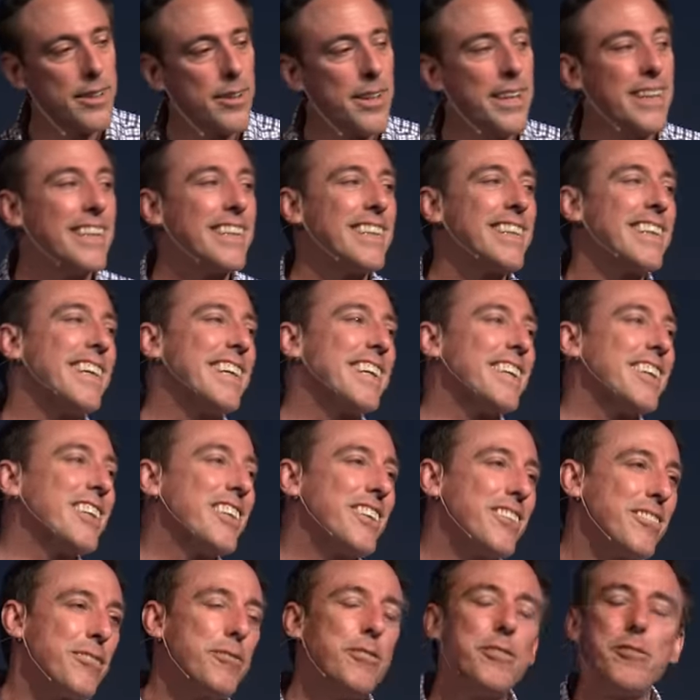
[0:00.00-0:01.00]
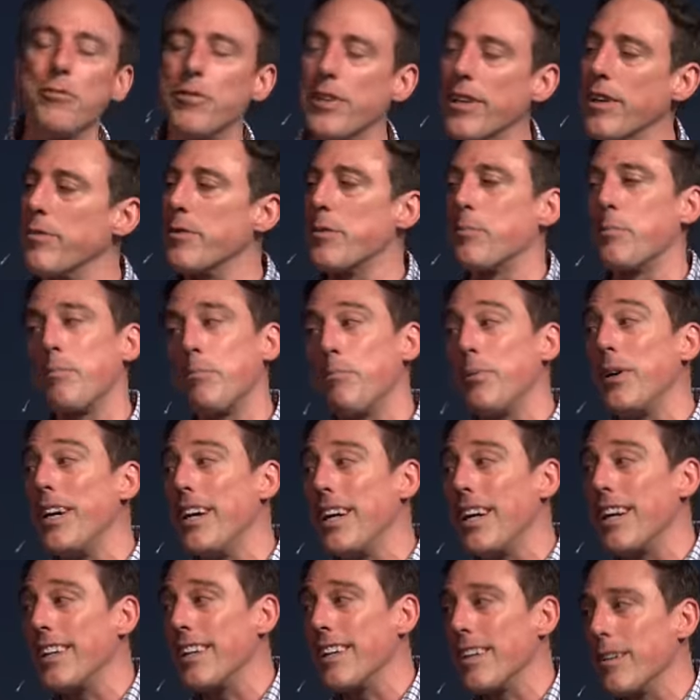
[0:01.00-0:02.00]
I I'm going to forgive the but.